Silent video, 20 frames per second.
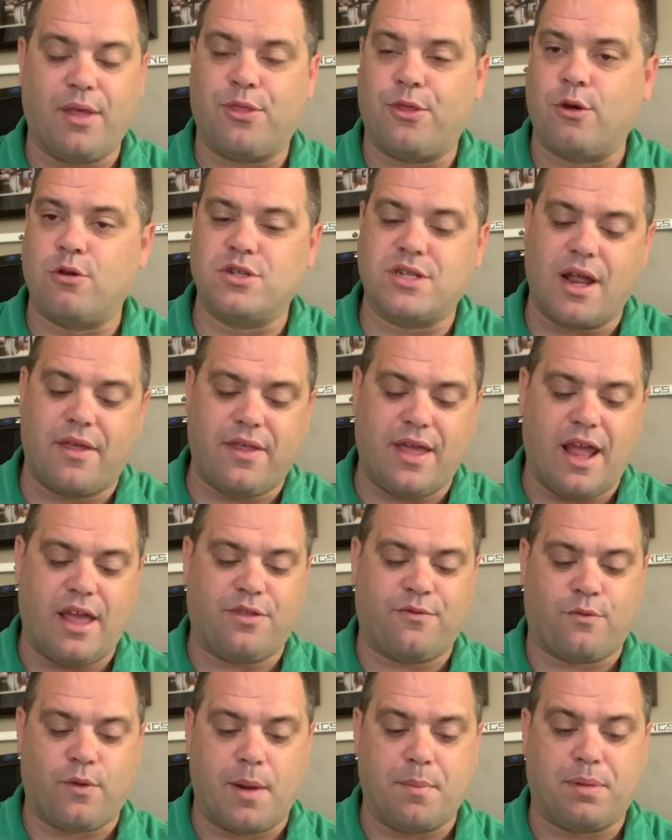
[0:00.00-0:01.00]
Thursday the
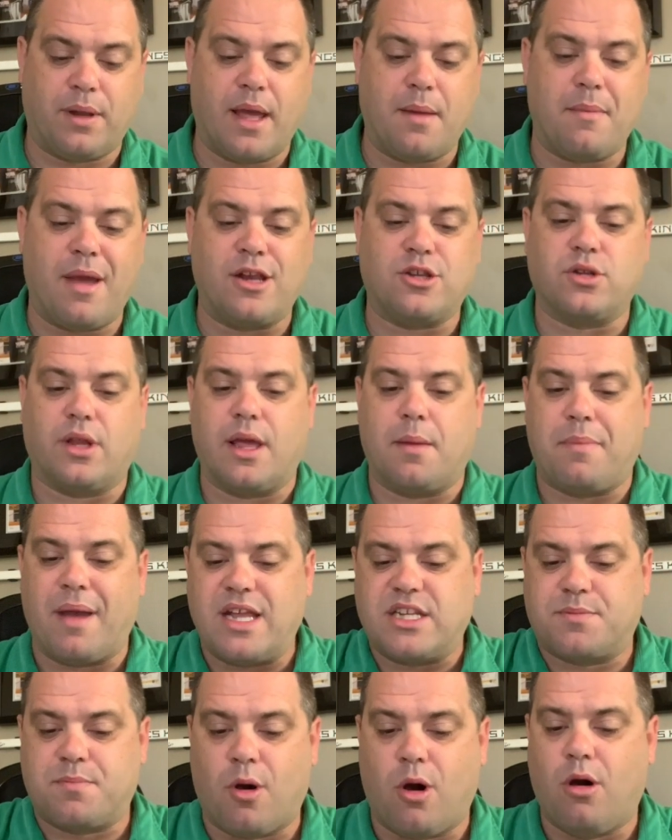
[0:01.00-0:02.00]
8th, free play, Major League
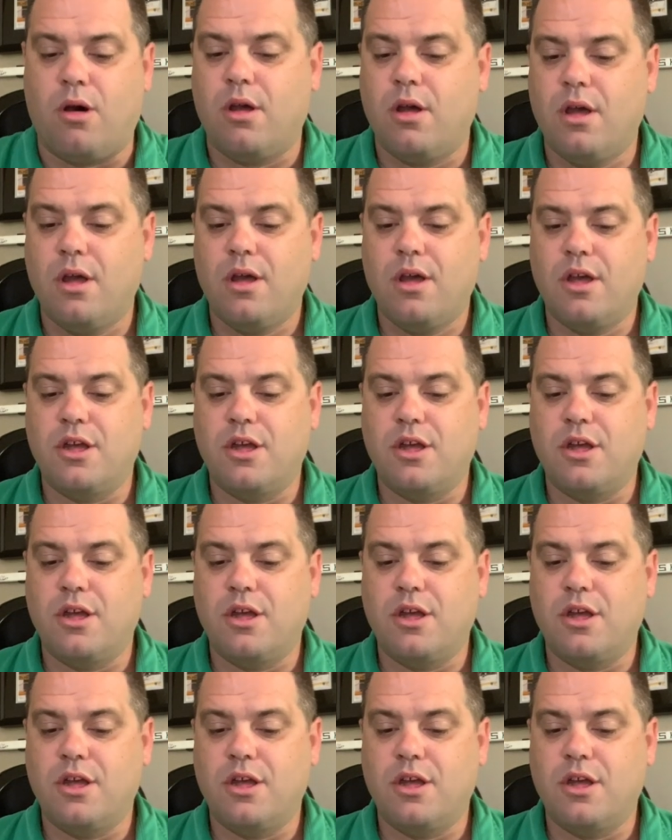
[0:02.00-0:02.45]
Baseball,